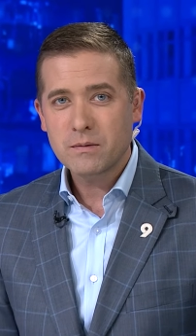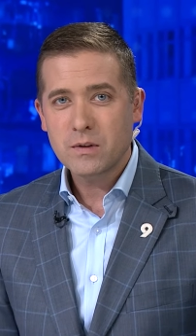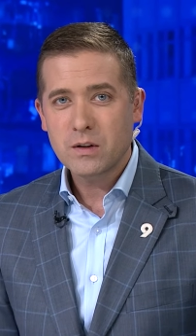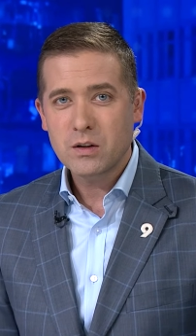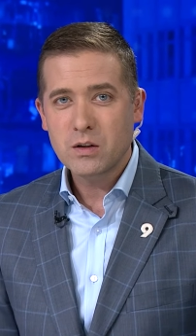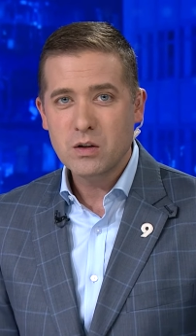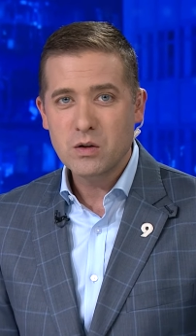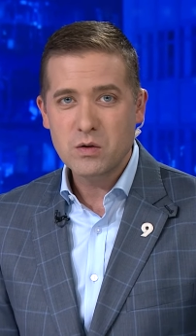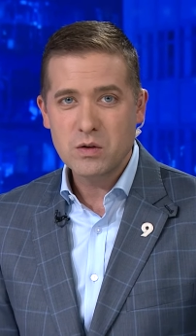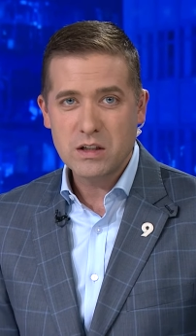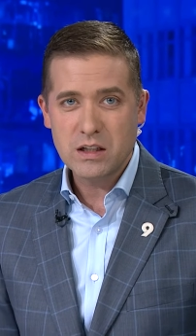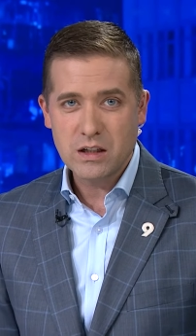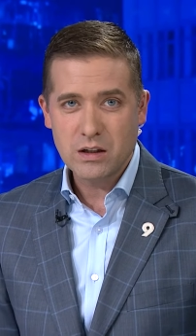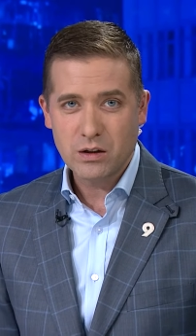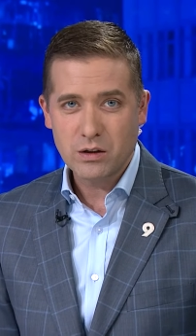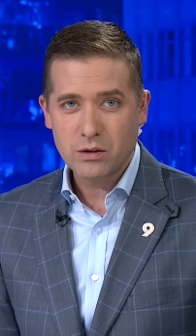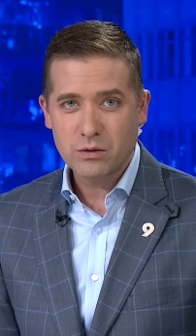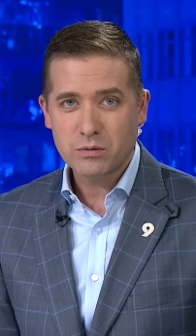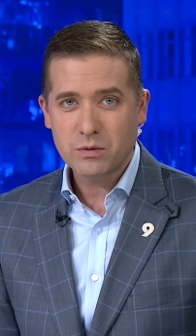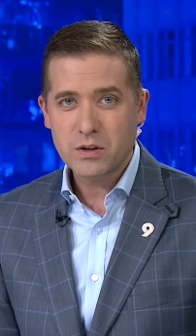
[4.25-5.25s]
New
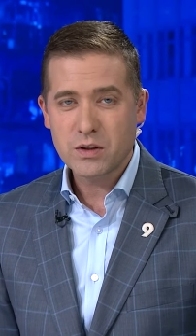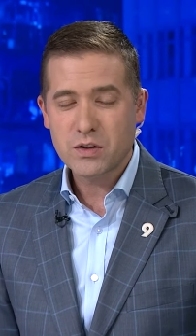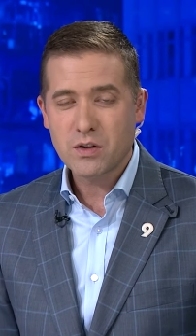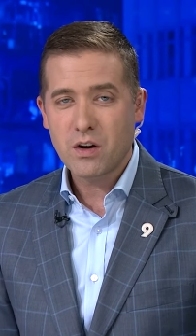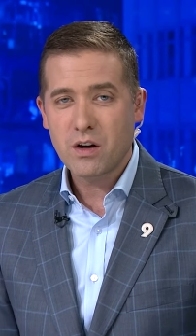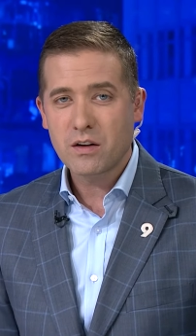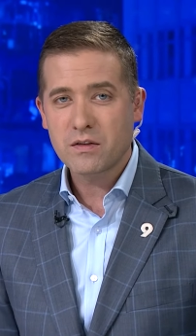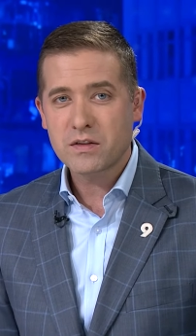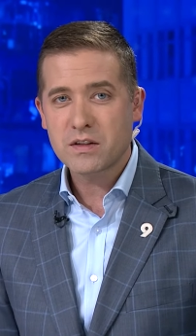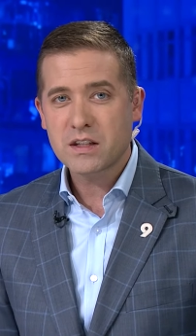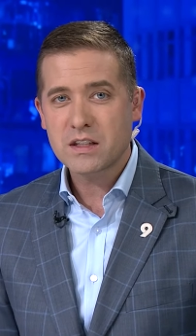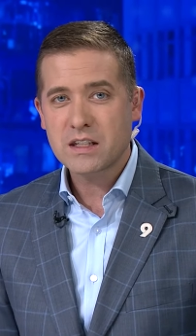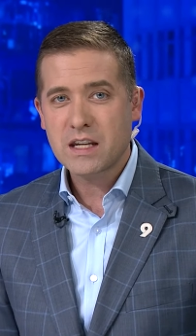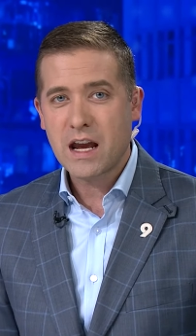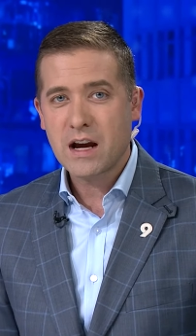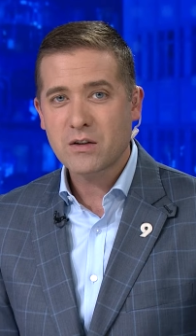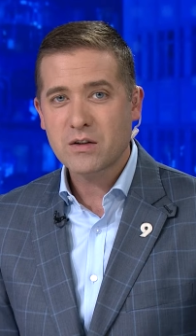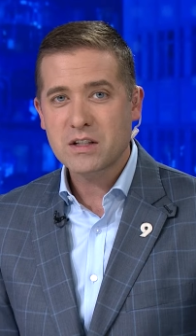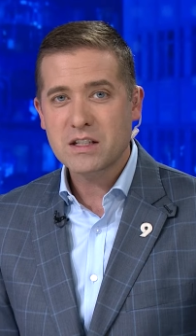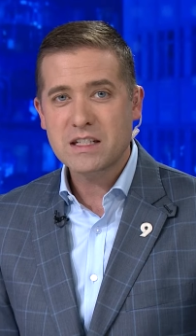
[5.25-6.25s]
Deal resolves the
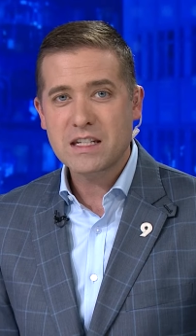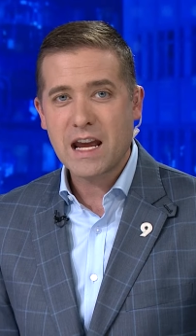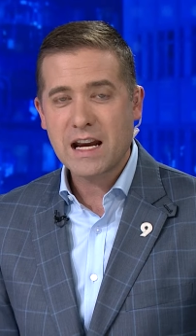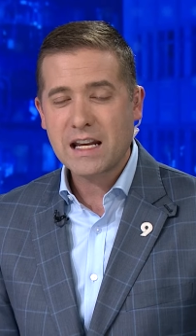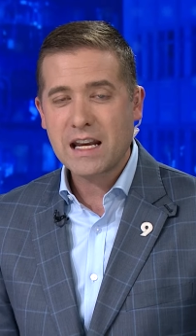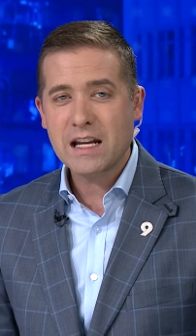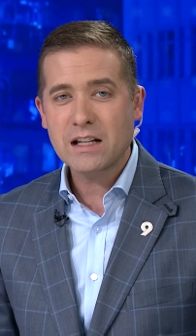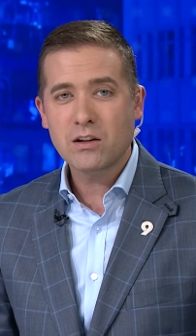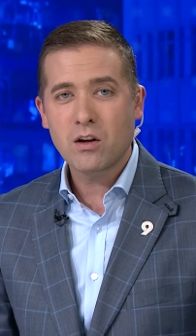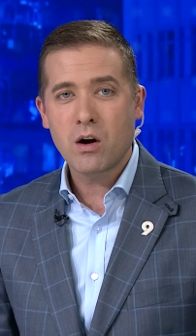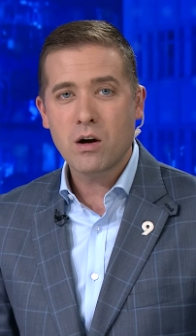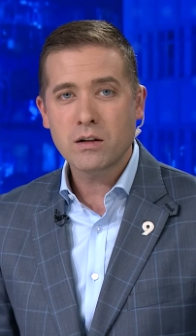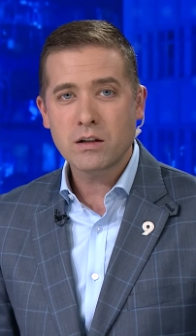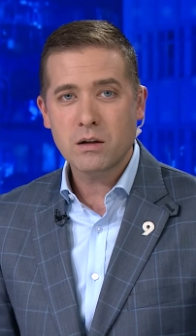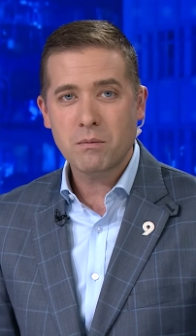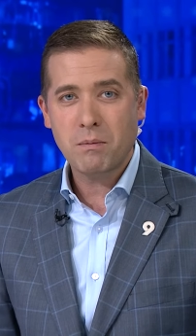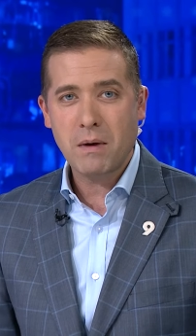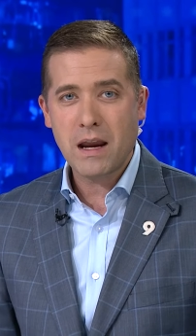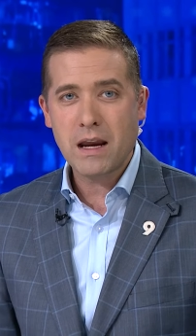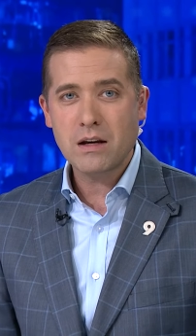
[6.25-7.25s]
town's decade long
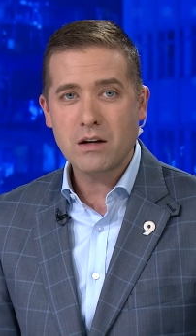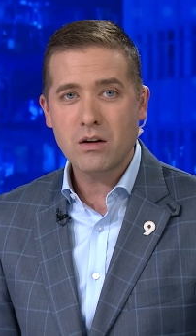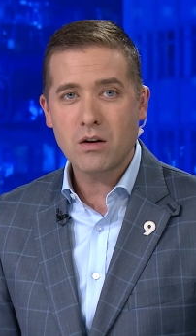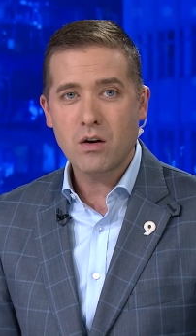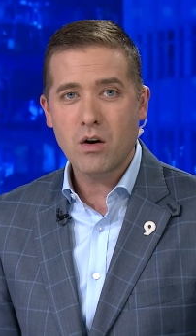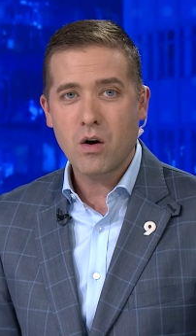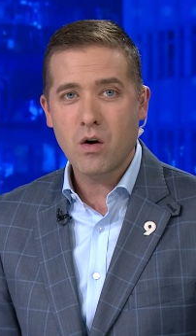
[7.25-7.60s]
debate